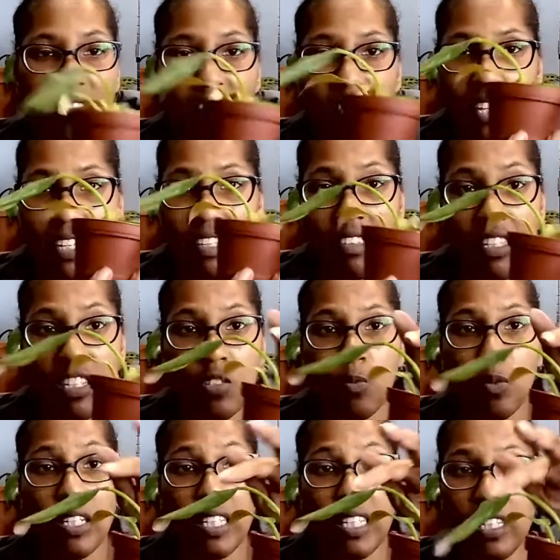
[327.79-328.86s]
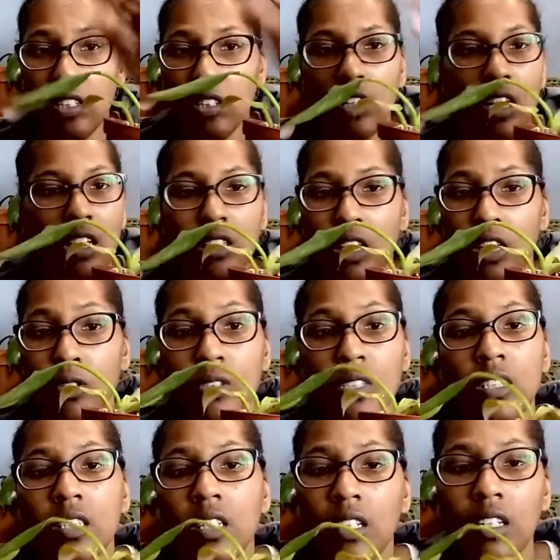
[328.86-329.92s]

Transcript: like this one here alone,